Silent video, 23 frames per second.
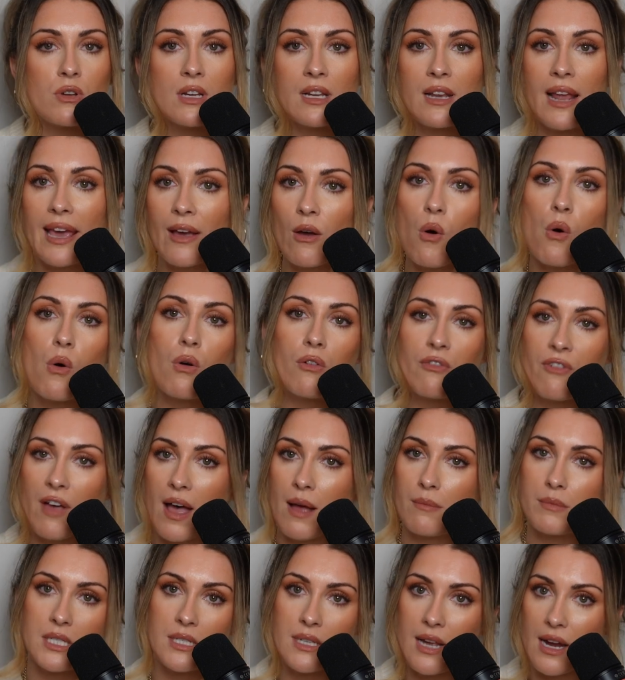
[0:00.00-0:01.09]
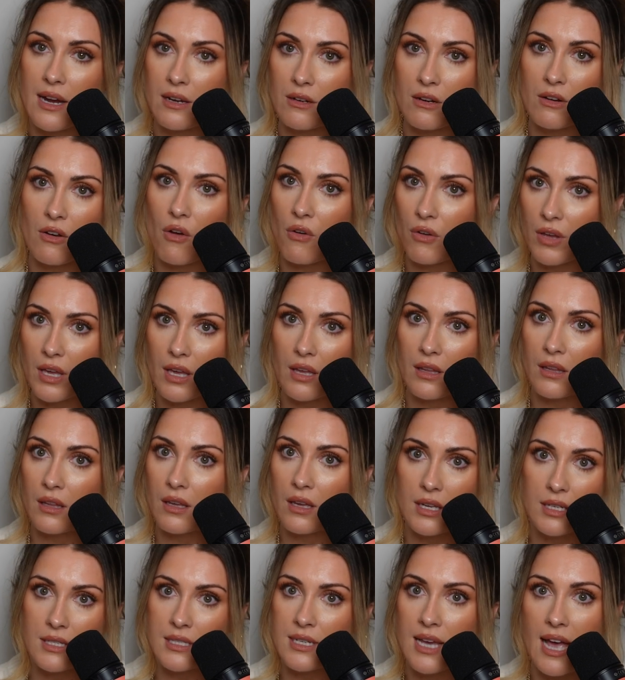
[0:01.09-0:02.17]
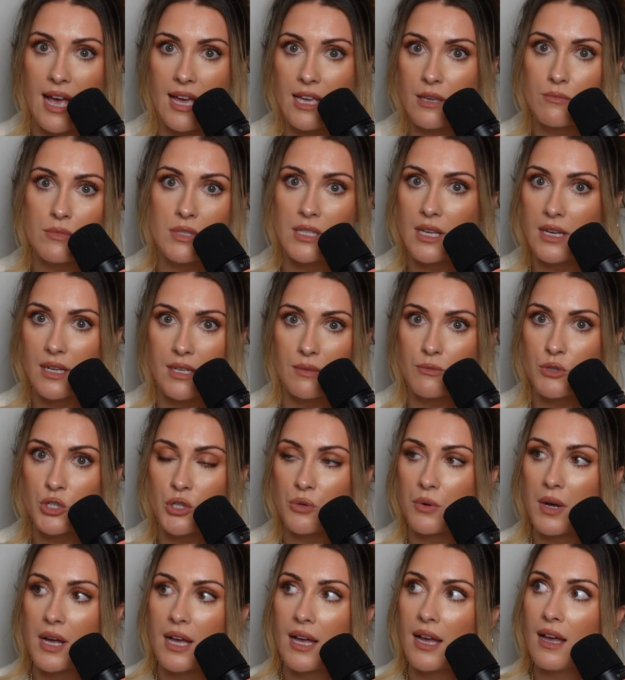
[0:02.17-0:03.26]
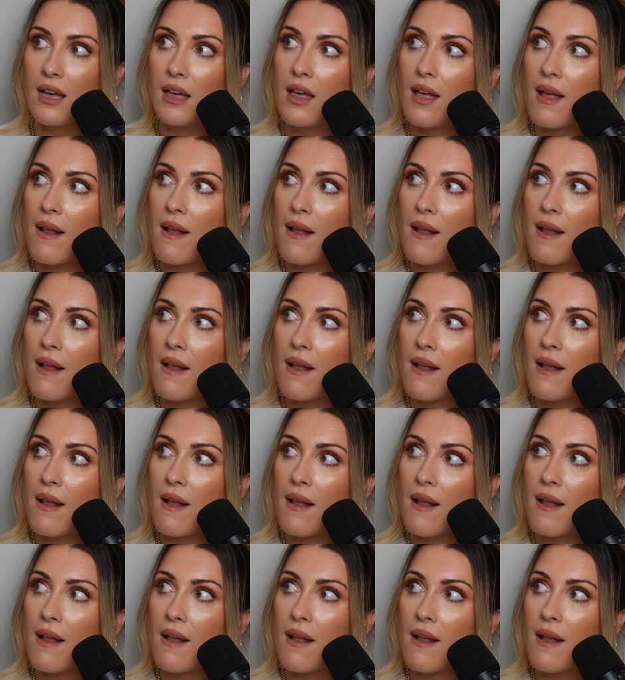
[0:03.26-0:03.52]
And like all families get annoying at times, like I'm sure.